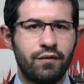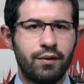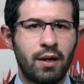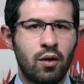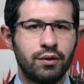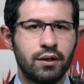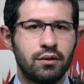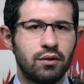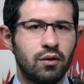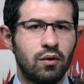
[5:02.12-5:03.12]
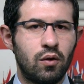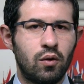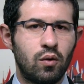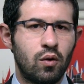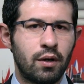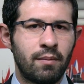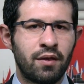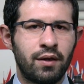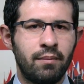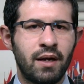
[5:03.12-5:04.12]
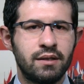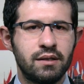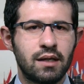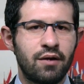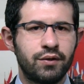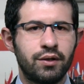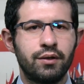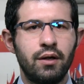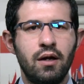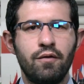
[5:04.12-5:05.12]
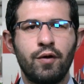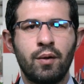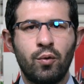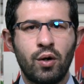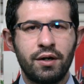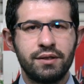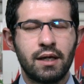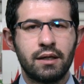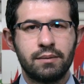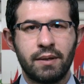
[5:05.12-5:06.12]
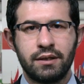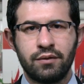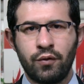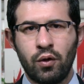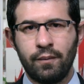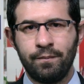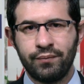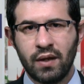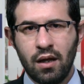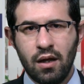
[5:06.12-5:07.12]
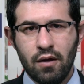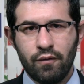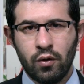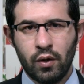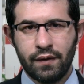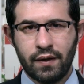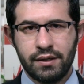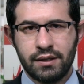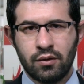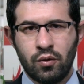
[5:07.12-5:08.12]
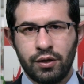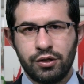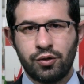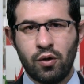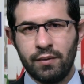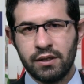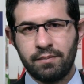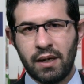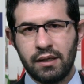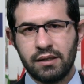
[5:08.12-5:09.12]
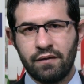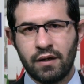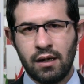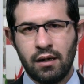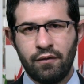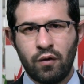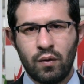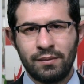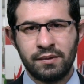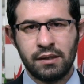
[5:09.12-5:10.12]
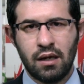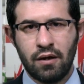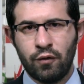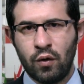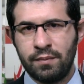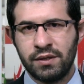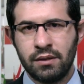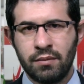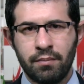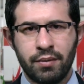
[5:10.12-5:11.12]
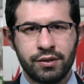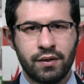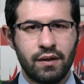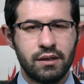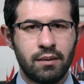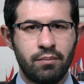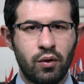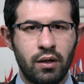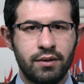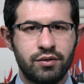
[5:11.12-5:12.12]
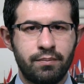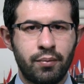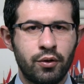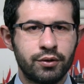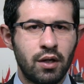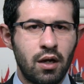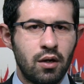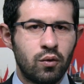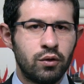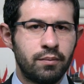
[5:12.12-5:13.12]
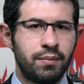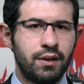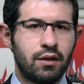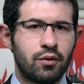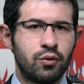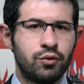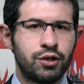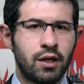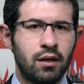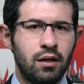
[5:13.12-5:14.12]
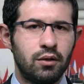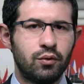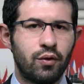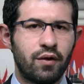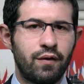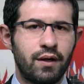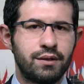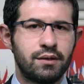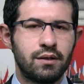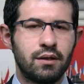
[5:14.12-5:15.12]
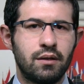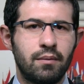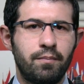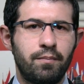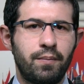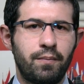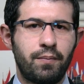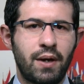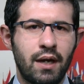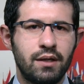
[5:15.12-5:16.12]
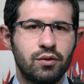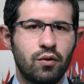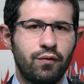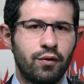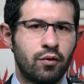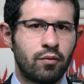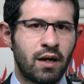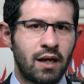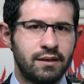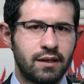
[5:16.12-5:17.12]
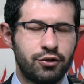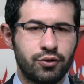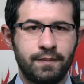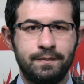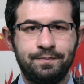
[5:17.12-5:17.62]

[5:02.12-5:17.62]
have rebounded on a monthly basis after February's unexpected fall. Following the recent hawkish comments by several FOMC members, this employment report could be crucial to the Fed's pace of normalization.